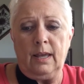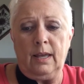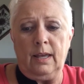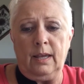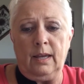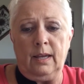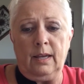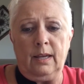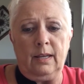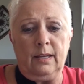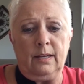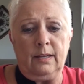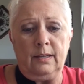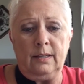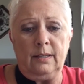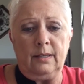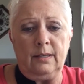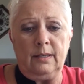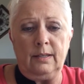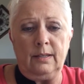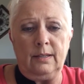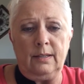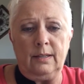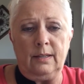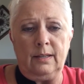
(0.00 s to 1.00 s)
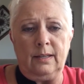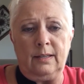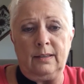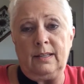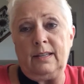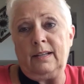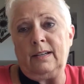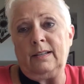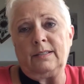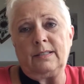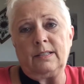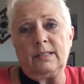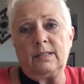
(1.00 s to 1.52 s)
and and
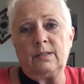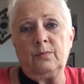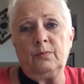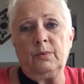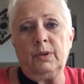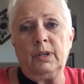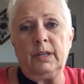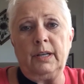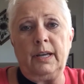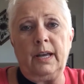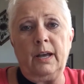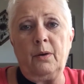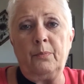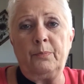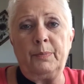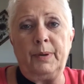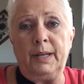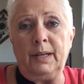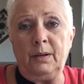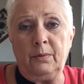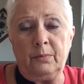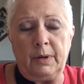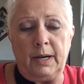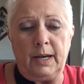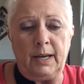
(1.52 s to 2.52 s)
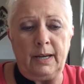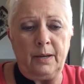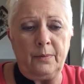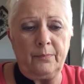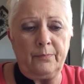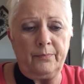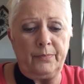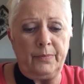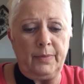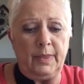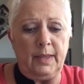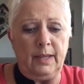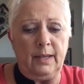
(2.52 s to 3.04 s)
then it doesn't really help anyway.
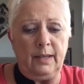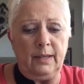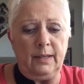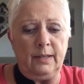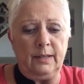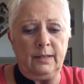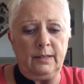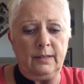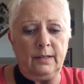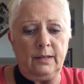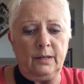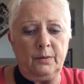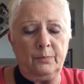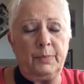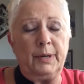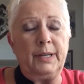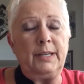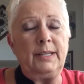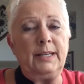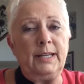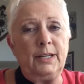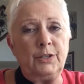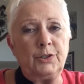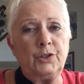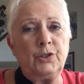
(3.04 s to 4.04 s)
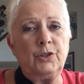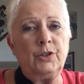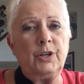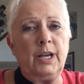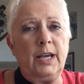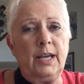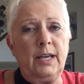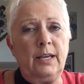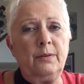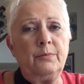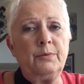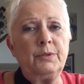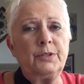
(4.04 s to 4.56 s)
And uh, But
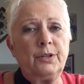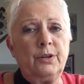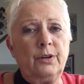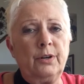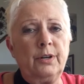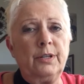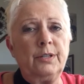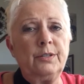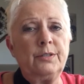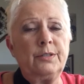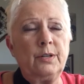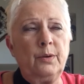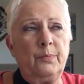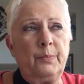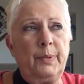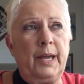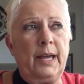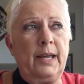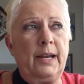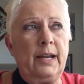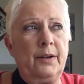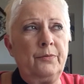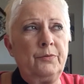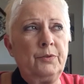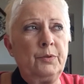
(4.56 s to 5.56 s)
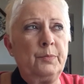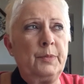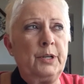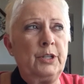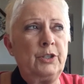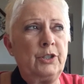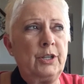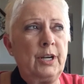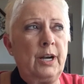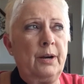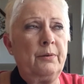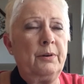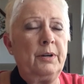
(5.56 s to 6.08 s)
yesterday it was hurting so bad after my
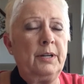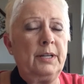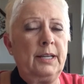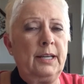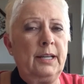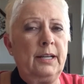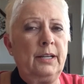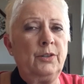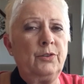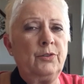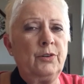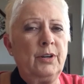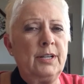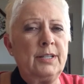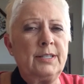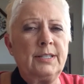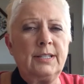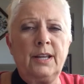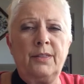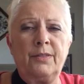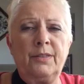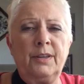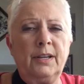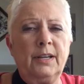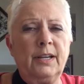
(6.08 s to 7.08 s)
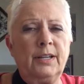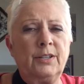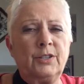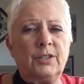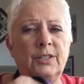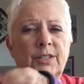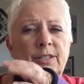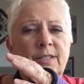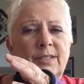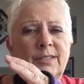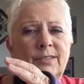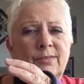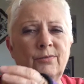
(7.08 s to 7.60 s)
shower and getting dressed, I think I
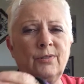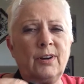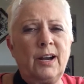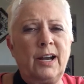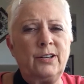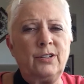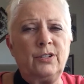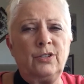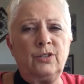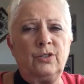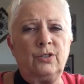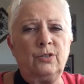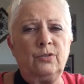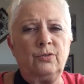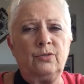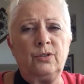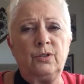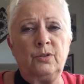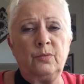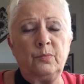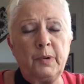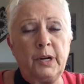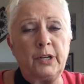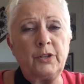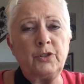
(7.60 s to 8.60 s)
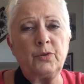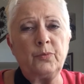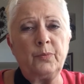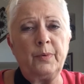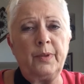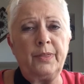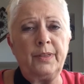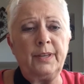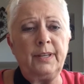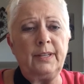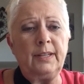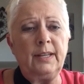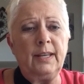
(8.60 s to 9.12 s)
just tried to do too much
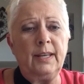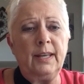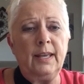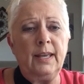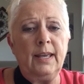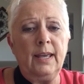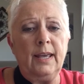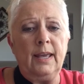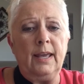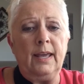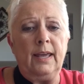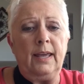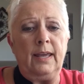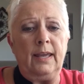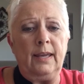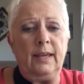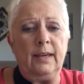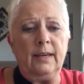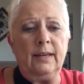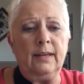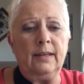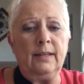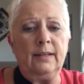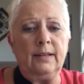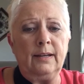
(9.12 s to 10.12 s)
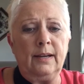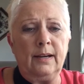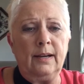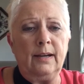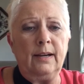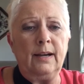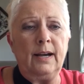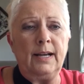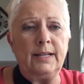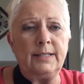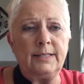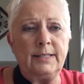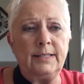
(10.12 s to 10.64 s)
with it. And
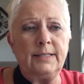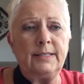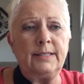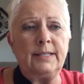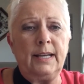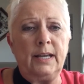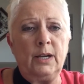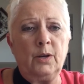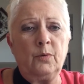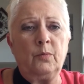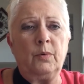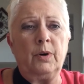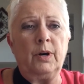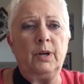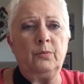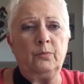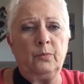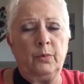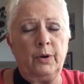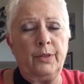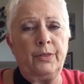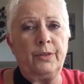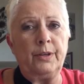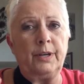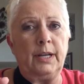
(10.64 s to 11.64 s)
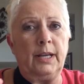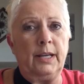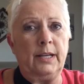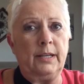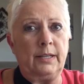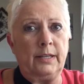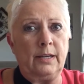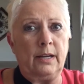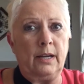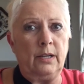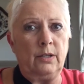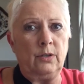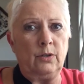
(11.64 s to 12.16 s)
uh, I did take one with an
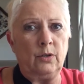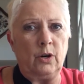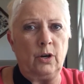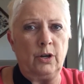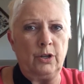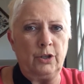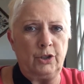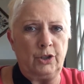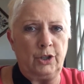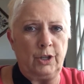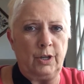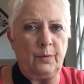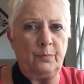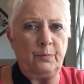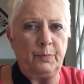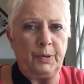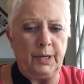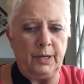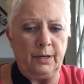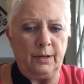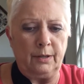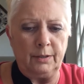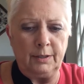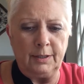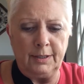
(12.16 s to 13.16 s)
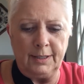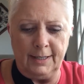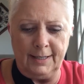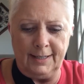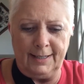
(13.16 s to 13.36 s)
anti-nausea pill,